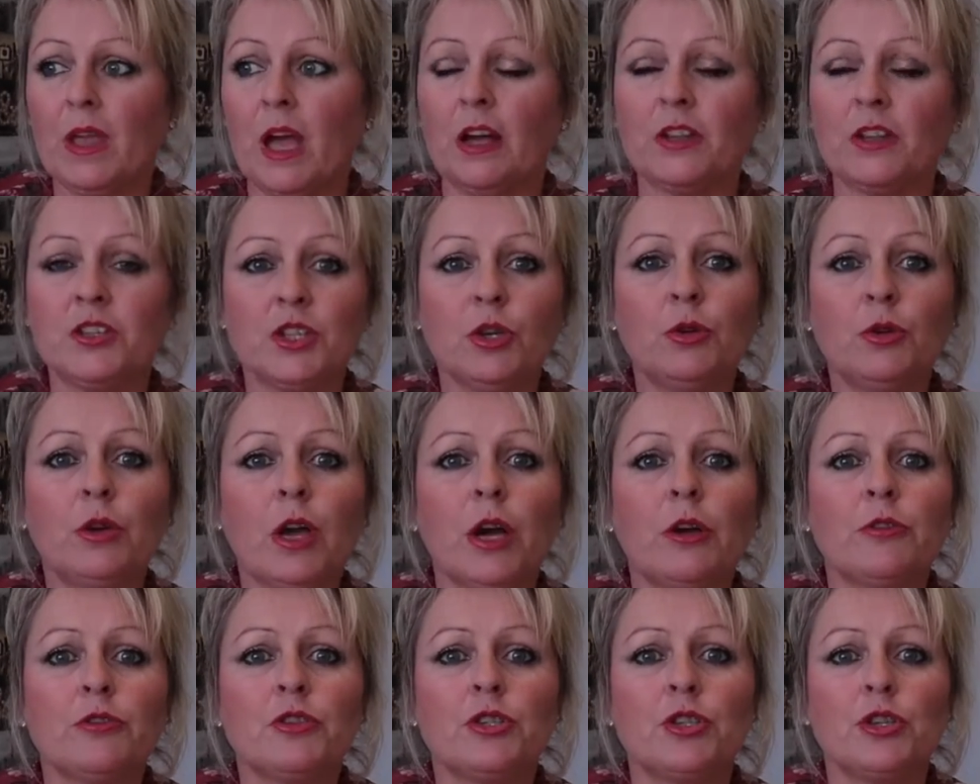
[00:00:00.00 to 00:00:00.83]
I do
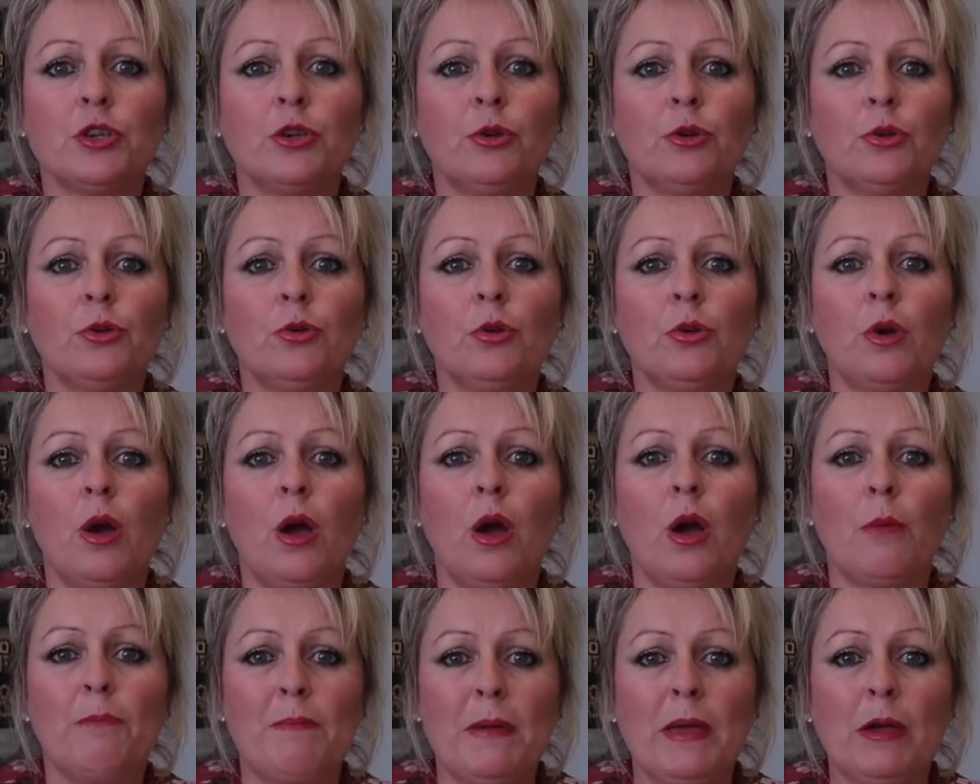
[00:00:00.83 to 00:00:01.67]
go to
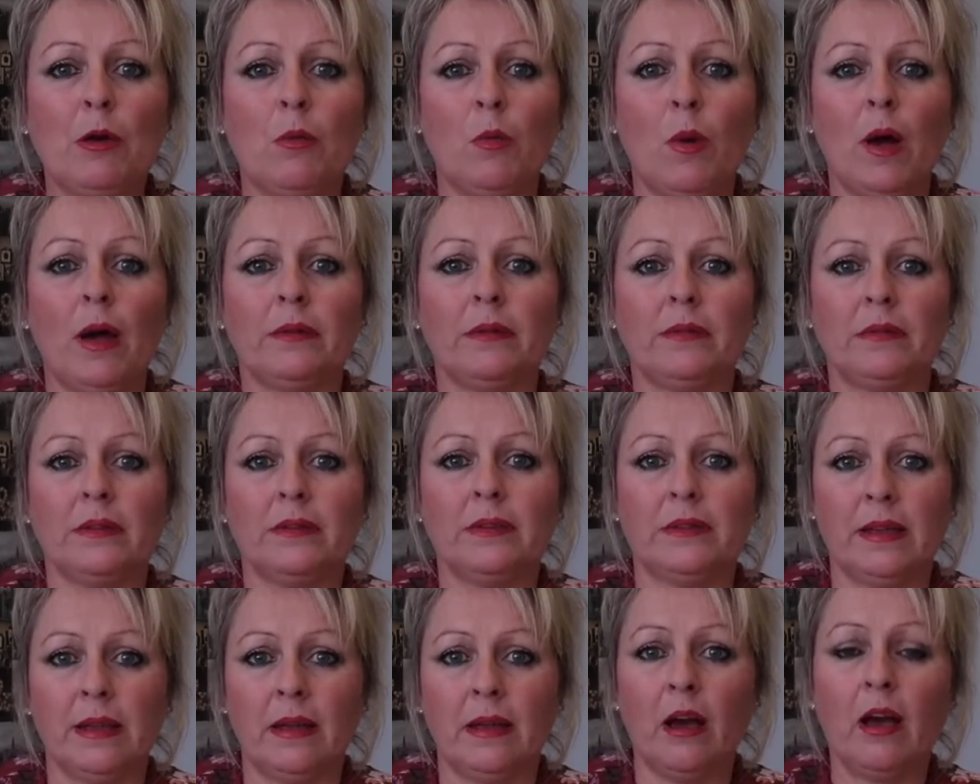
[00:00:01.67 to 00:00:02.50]
a big one.
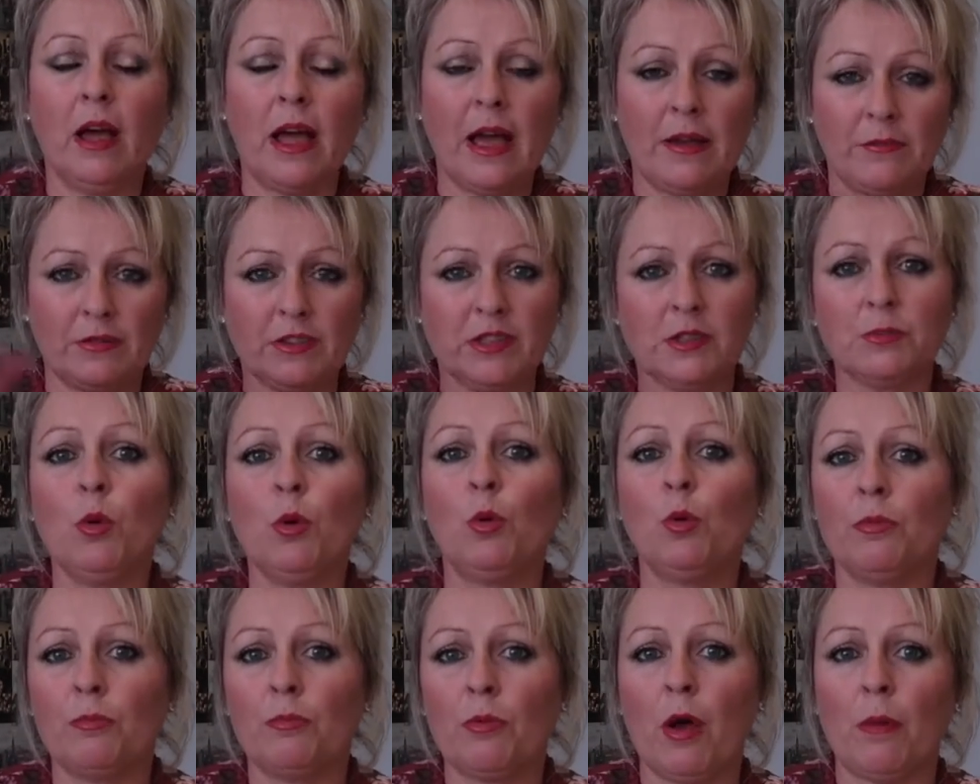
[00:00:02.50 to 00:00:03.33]
I have a
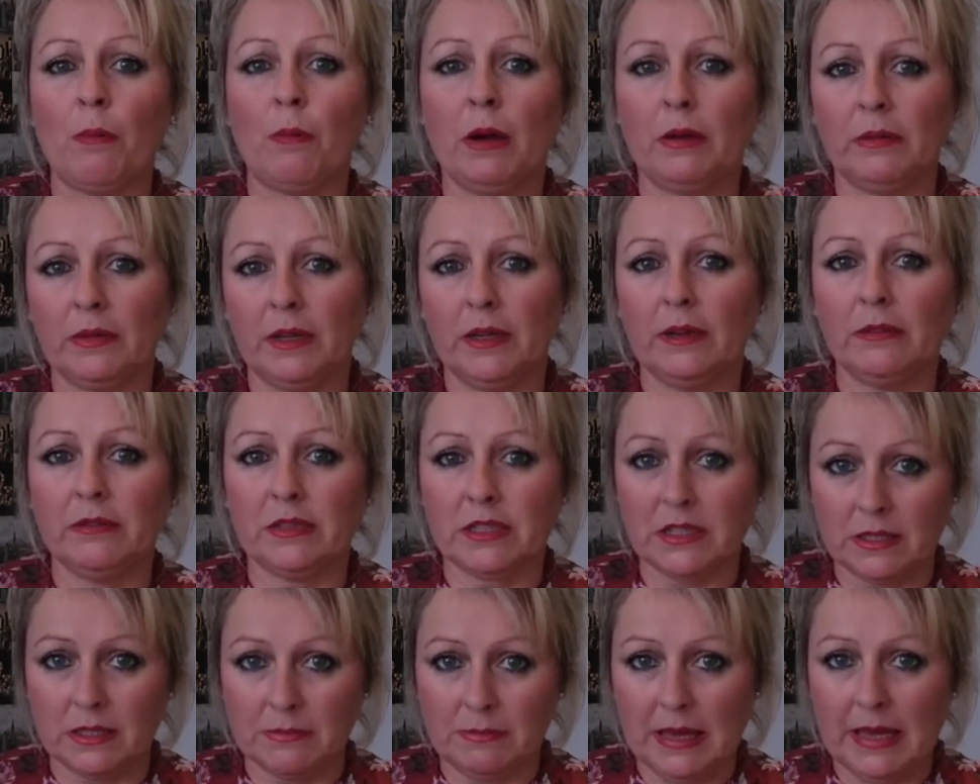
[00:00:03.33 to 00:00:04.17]
smaller Primark nearer
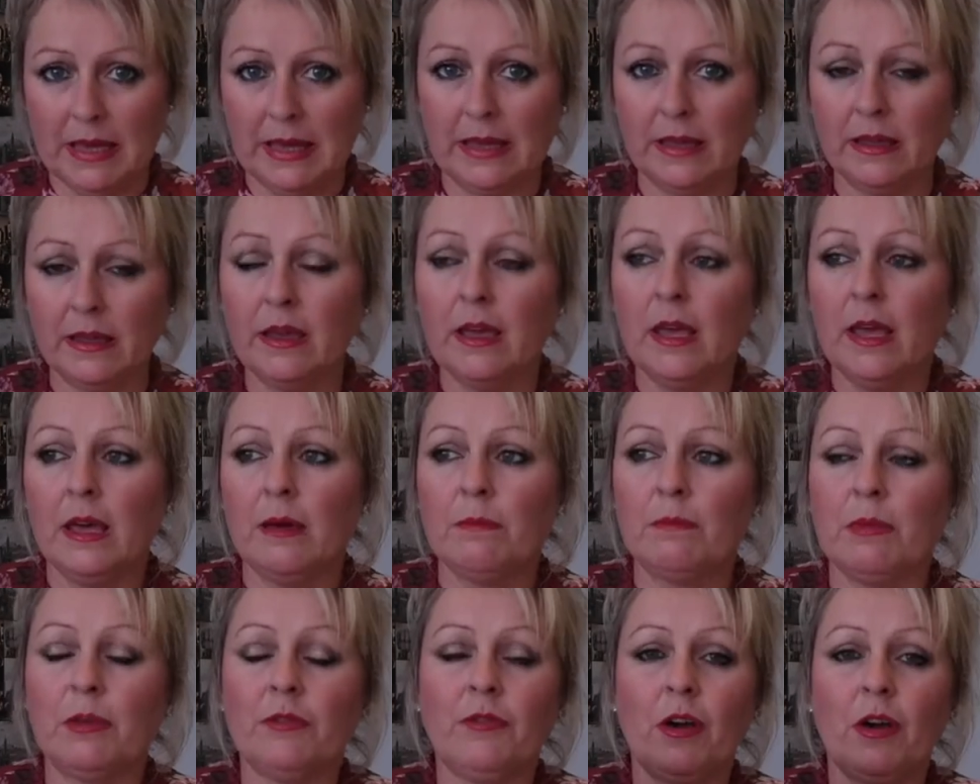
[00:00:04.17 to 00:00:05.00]
to me,
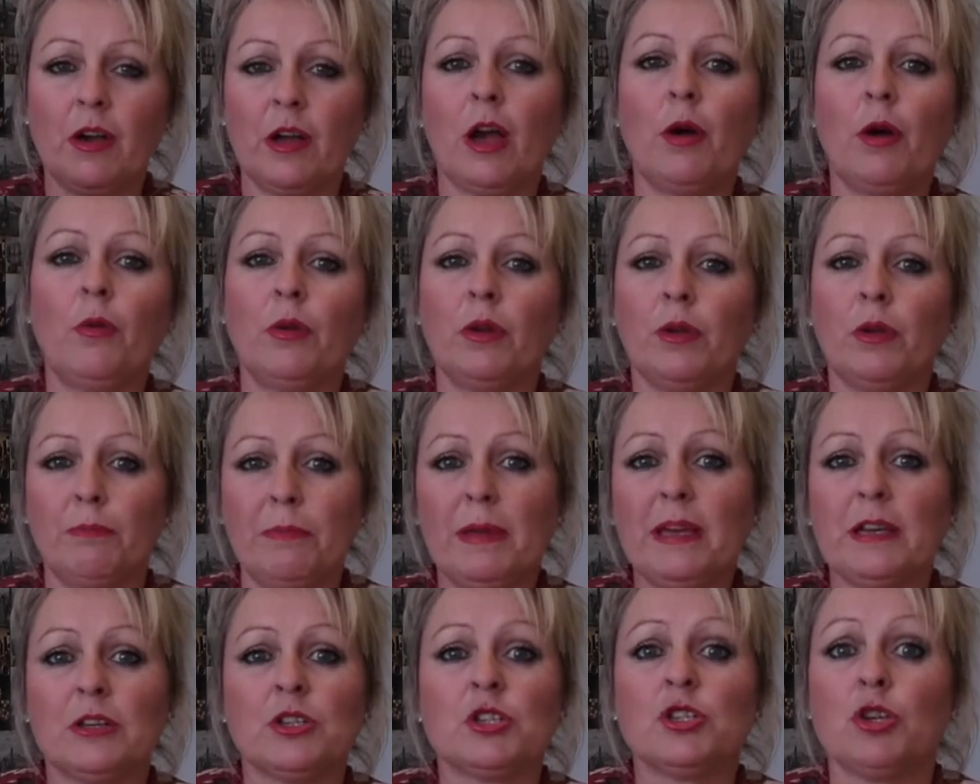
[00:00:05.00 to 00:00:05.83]
but if I go on a
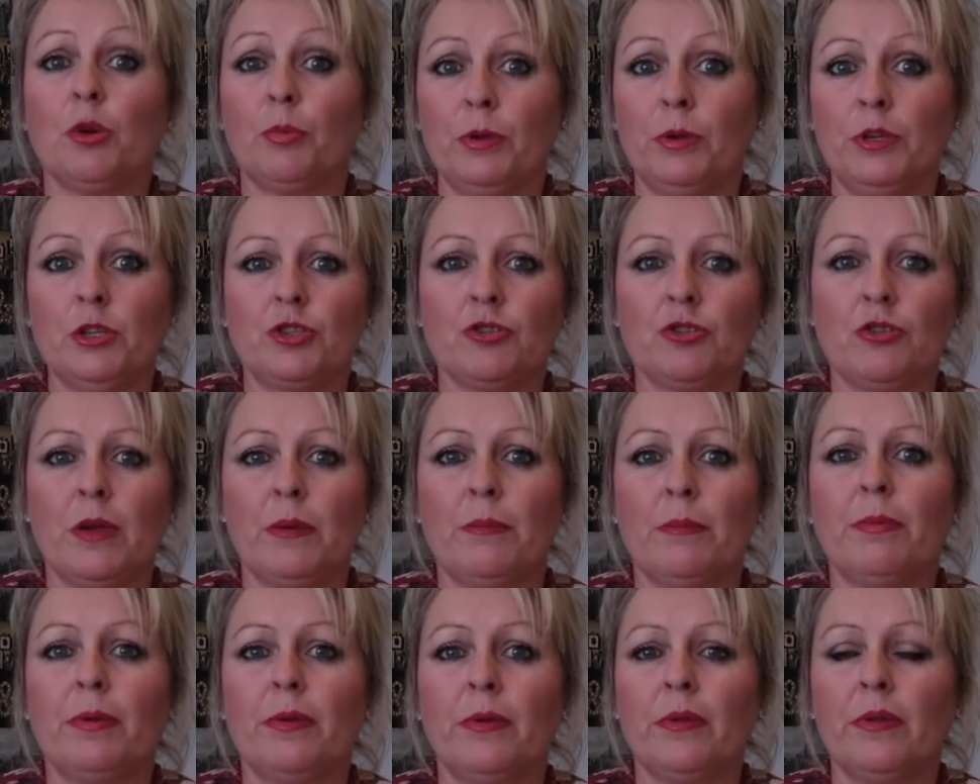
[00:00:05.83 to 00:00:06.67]
bigger shopping
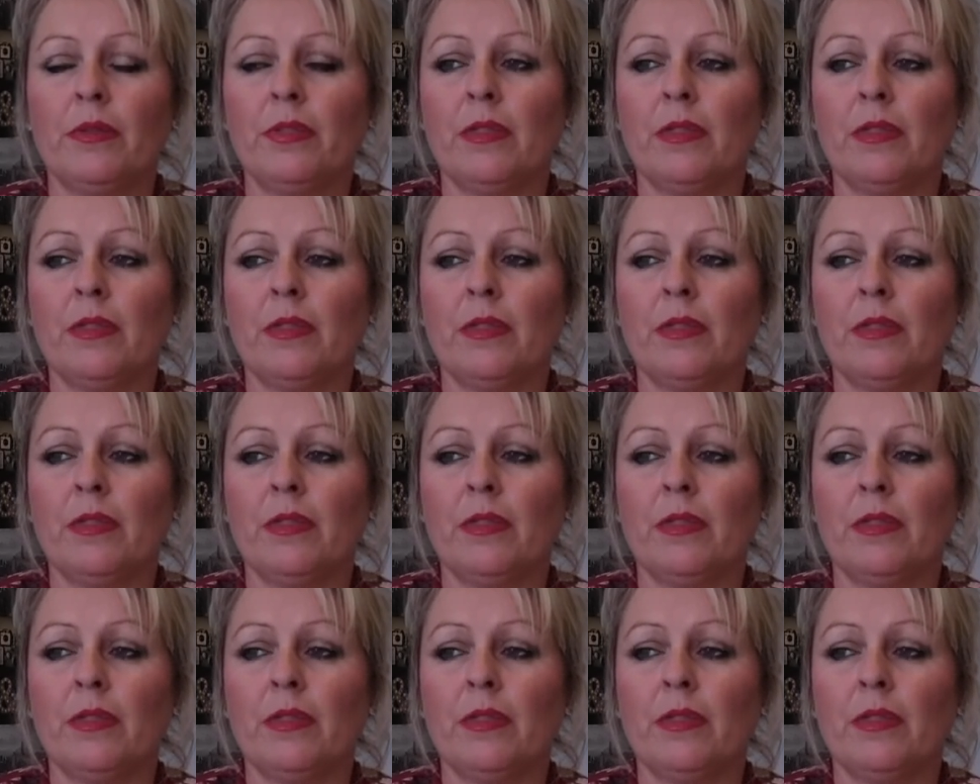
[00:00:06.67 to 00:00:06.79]
trip,